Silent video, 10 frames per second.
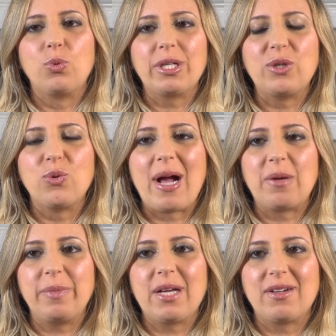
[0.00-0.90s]
really
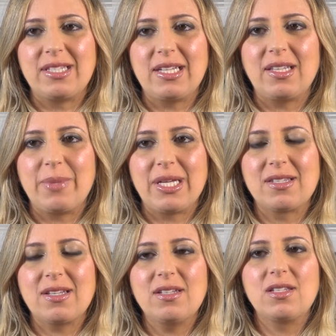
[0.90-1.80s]
ground me on a daily
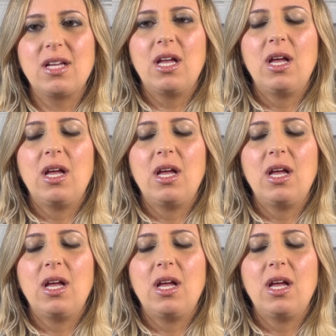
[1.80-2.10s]
basis.